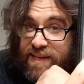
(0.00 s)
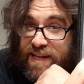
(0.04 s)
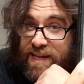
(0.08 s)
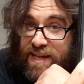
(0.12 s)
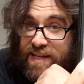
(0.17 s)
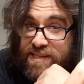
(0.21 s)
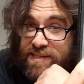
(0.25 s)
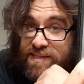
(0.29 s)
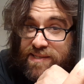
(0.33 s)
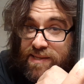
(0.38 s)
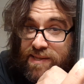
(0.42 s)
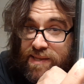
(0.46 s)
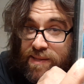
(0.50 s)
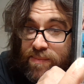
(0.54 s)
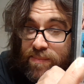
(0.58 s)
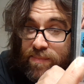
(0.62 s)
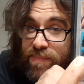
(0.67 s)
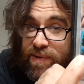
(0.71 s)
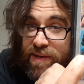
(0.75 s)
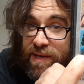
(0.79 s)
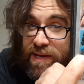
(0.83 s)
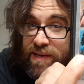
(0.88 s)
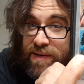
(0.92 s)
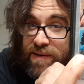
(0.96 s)
agent that
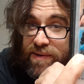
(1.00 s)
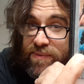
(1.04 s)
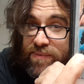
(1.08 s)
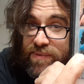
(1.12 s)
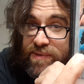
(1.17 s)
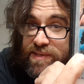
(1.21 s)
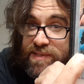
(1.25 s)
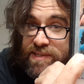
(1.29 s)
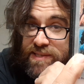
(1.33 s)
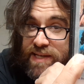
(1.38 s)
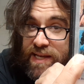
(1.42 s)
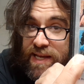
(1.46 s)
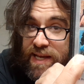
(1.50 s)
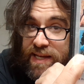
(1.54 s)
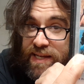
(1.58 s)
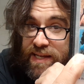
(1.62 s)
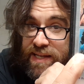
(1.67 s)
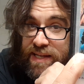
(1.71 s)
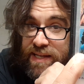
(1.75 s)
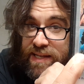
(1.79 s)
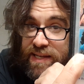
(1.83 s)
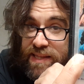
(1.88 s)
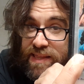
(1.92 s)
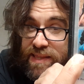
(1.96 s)
Bond was
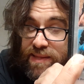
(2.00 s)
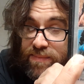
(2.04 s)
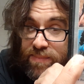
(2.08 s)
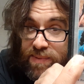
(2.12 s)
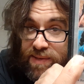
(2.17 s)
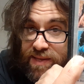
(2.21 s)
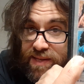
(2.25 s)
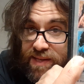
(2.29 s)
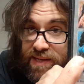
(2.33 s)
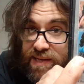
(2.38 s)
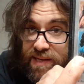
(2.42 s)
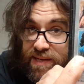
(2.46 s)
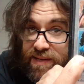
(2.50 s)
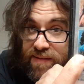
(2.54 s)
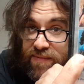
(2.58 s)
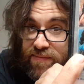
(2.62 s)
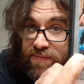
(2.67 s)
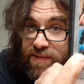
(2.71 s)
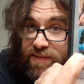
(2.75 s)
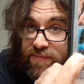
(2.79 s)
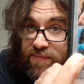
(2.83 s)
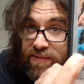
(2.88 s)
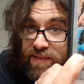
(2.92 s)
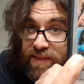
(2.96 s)
shagging at the beginning of
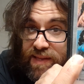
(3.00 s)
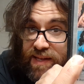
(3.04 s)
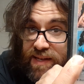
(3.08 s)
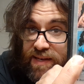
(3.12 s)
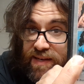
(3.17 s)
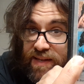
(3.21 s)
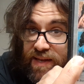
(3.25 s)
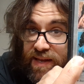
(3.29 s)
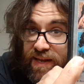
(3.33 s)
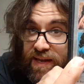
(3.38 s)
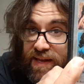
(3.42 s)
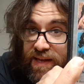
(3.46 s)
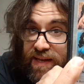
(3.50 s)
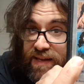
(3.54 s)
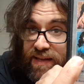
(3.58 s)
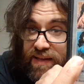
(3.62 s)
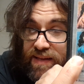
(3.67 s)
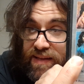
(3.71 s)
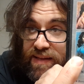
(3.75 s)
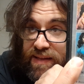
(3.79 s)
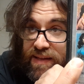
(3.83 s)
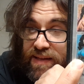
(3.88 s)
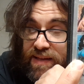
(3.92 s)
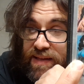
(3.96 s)
Live and Let Die.
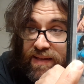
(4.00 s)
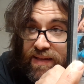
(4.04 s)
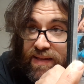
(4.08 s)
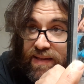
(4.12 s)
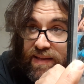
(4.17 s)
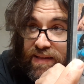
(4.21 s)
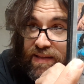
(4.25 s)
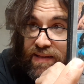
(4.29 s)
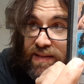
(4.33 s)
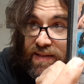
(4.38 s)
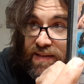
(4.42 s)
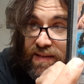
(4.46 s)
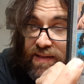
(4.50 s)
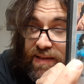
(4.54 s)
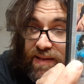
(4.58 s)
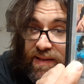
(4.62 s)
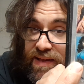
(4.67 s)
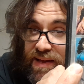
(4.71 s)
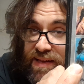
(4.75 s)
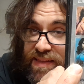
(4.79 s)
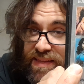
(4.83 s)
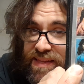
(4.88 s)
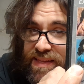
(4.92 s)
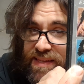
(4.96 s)

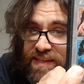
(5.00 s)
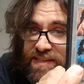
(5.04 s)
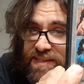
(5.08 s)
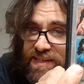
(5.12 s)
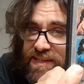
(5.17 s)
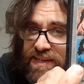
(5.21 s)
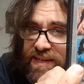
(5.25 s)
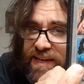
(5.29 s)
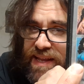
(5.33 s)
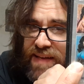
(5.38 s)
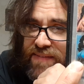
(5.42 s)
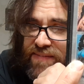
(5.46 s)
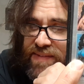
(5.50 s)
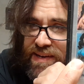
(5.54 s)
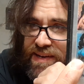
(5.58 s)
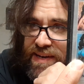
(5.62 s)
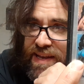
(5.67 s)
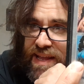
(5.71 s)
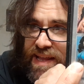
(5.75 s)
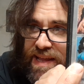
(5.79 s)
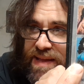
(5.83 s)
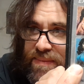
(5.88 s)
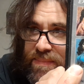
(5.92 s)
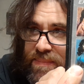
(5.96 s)
I think she didn't have a
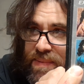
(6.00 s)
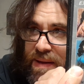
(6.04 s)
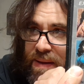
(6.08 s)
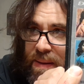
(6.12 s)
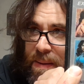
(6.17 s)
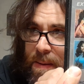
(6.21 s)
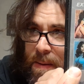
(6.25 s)
name. I